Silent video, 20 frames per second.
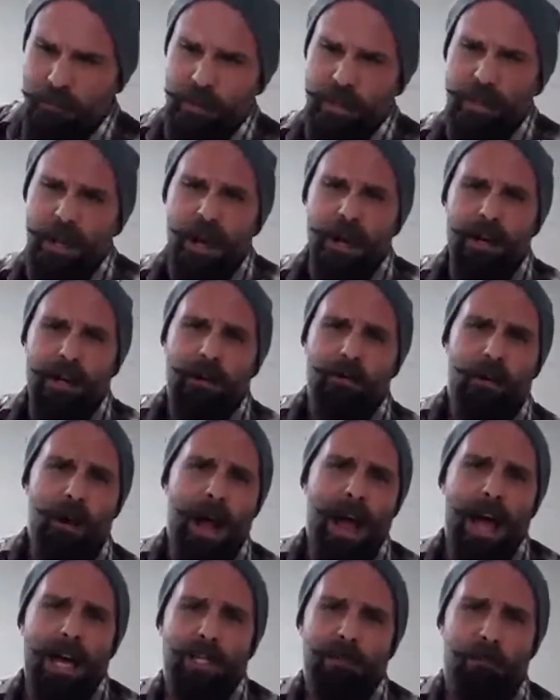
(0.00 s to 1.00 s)
got a
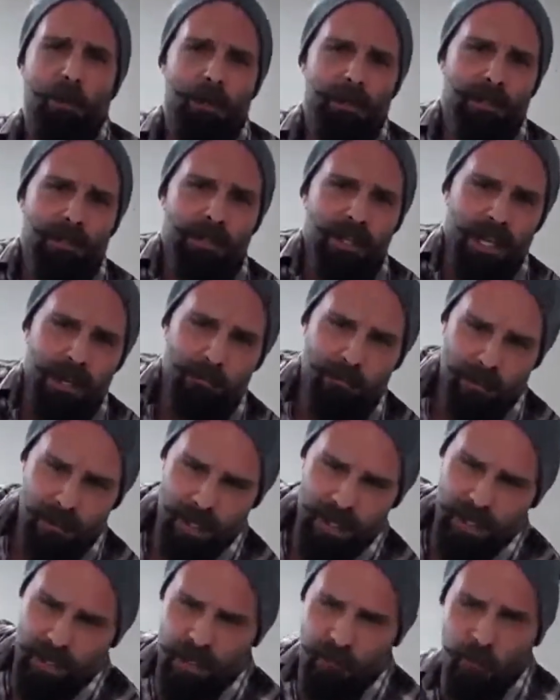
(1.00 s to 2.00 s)
grasp on
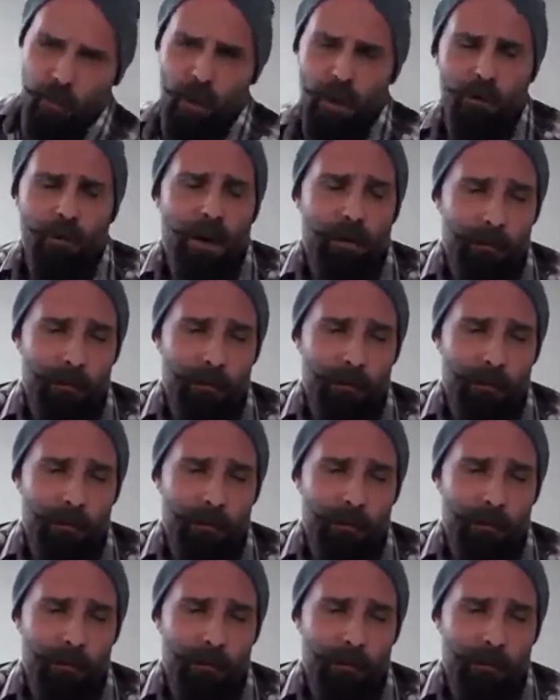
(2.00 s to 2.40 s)
CMC to the point where